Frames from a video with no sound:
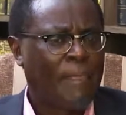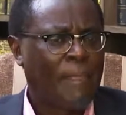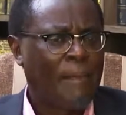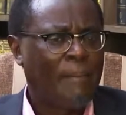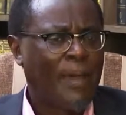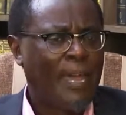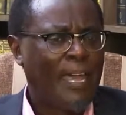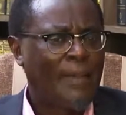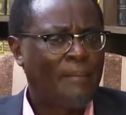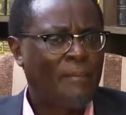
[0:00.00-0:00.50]

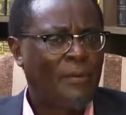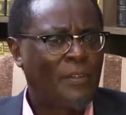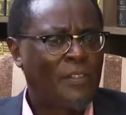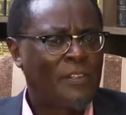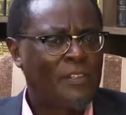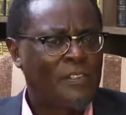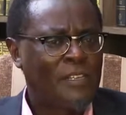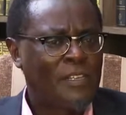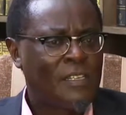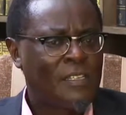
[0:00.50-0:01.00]
My
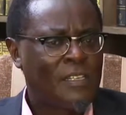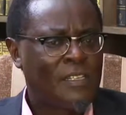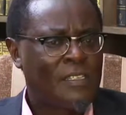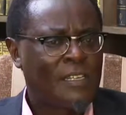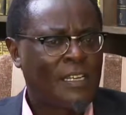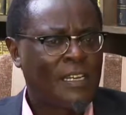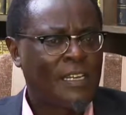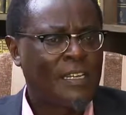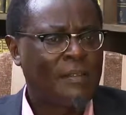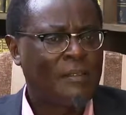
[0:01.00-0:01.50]
hypothesis is
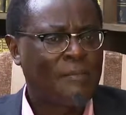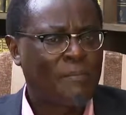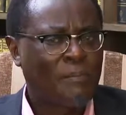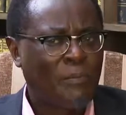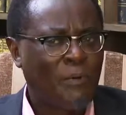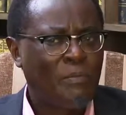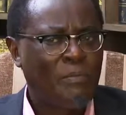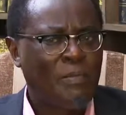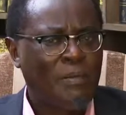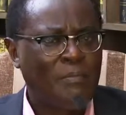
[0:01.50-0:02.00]
that
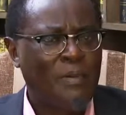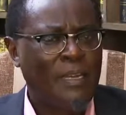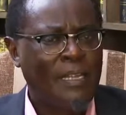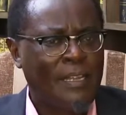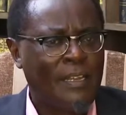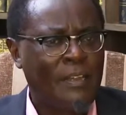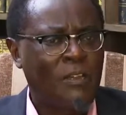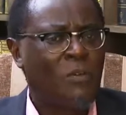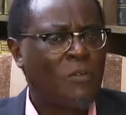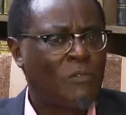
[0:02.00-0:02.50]
probably
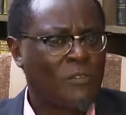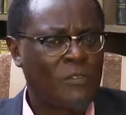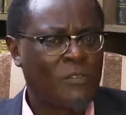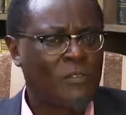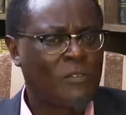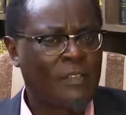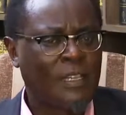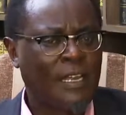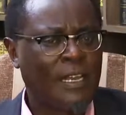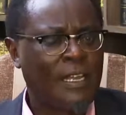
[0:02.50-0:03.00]
he knows
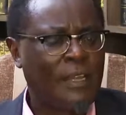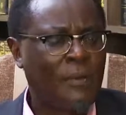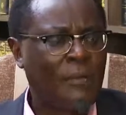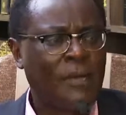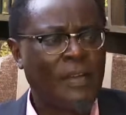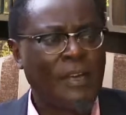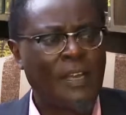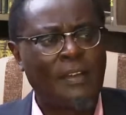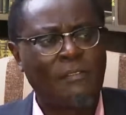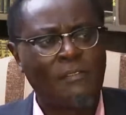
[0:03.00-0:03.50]
that he
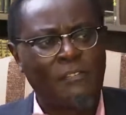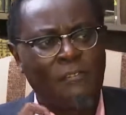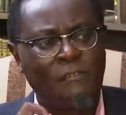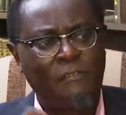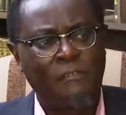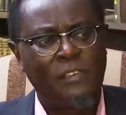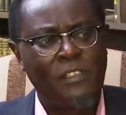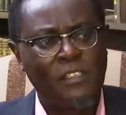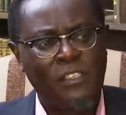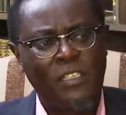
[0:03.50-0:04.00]
will have
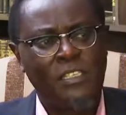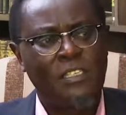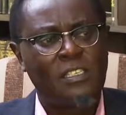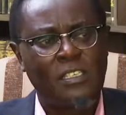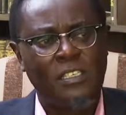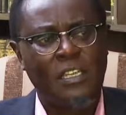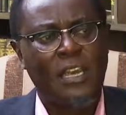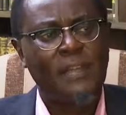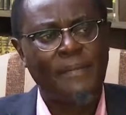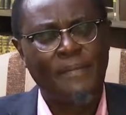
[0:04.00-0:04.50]
sufficient
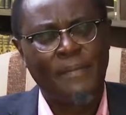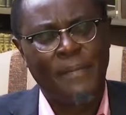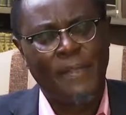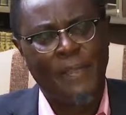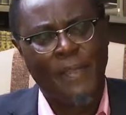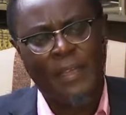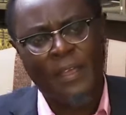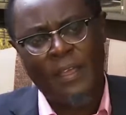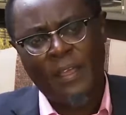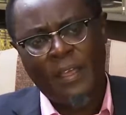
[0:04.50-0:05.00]
time
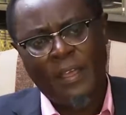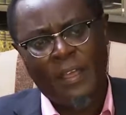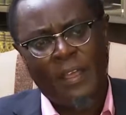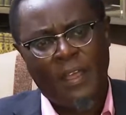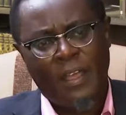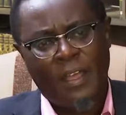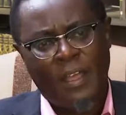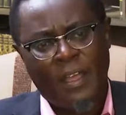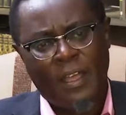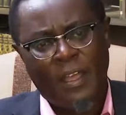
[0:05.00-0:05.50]

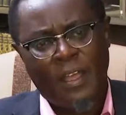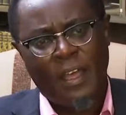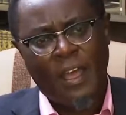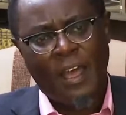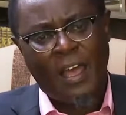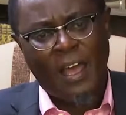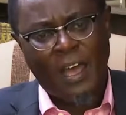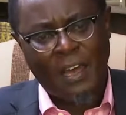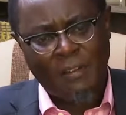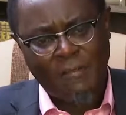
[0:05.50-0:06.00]

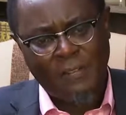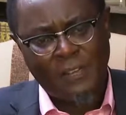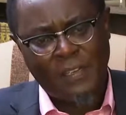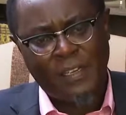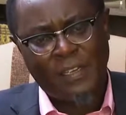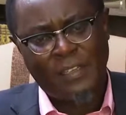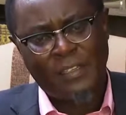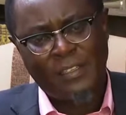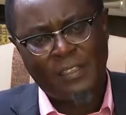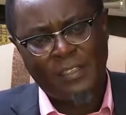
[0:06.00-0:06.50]

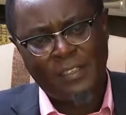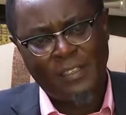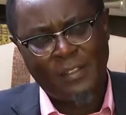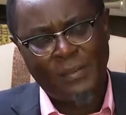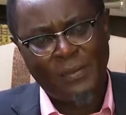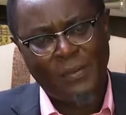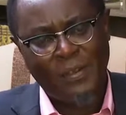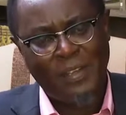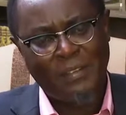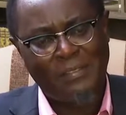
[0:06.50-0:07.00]
after
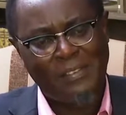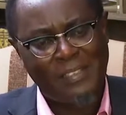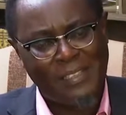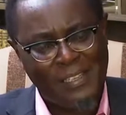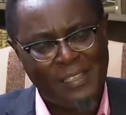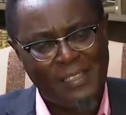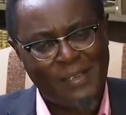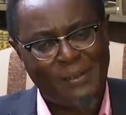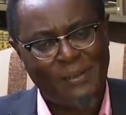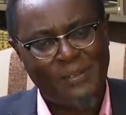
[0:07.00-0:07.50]
we have
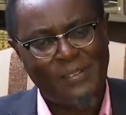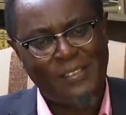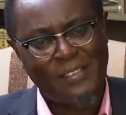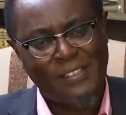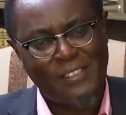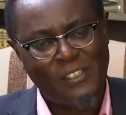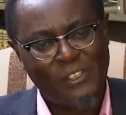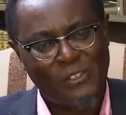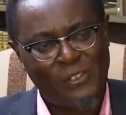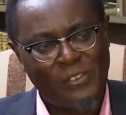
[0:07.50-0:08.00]
changed the
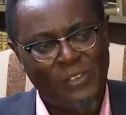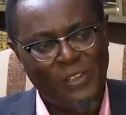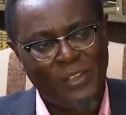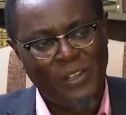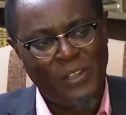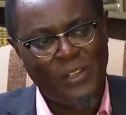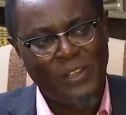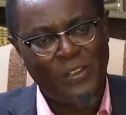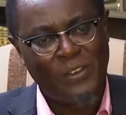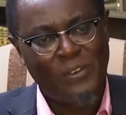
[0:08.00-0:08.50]
constitution
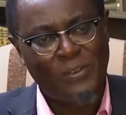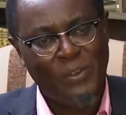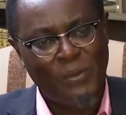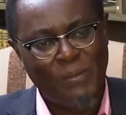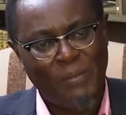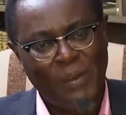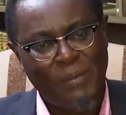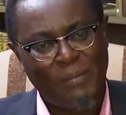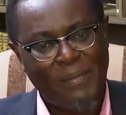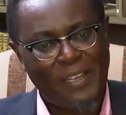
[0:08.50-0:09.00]
to
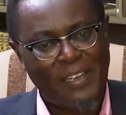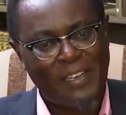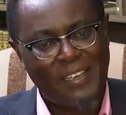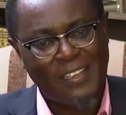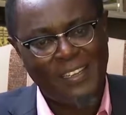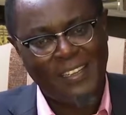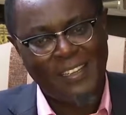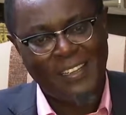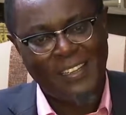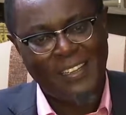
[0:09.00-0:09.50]
implement
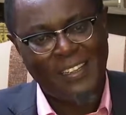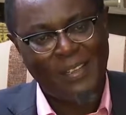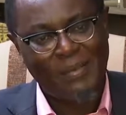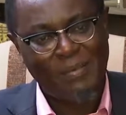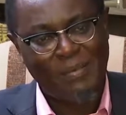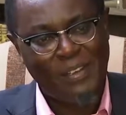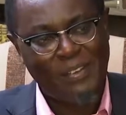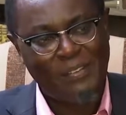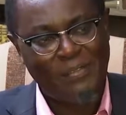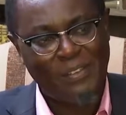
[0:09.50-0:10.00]
the
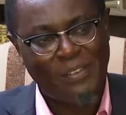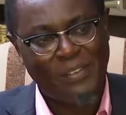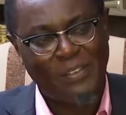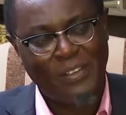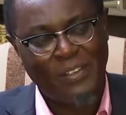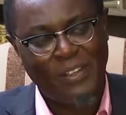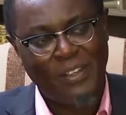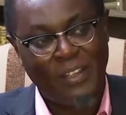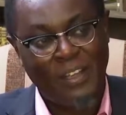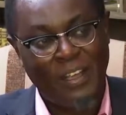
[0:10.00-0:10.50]
big four.
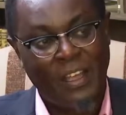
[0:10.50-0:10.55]
So